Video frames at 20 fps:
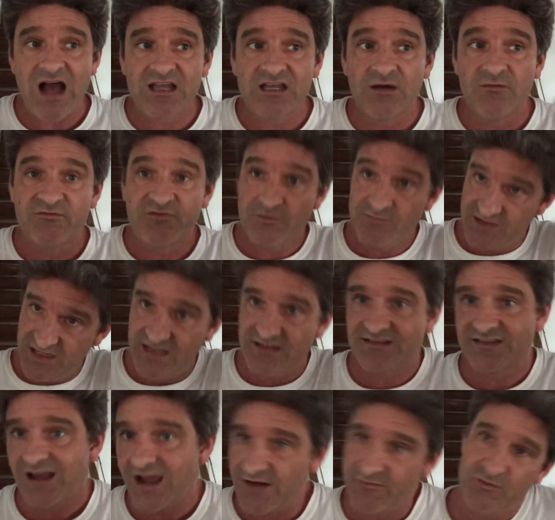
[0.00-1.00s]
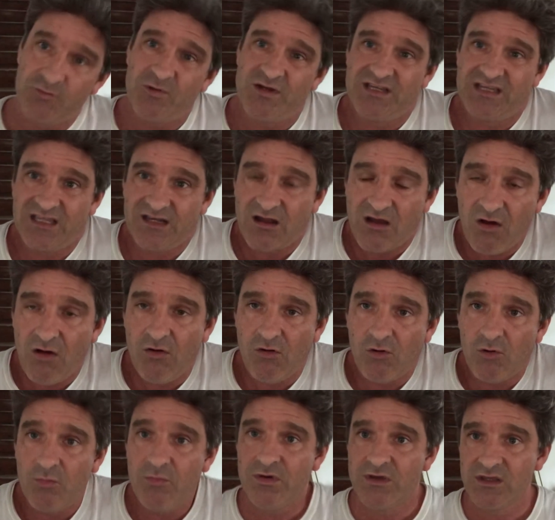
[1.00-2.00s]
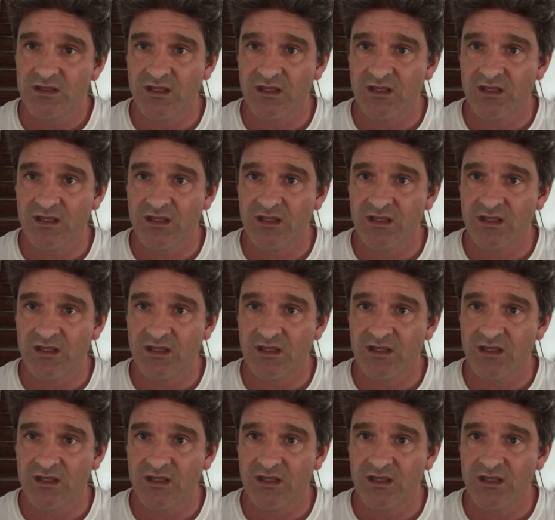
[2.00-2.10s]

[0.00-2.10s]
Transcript: them from the inside. If when you get home,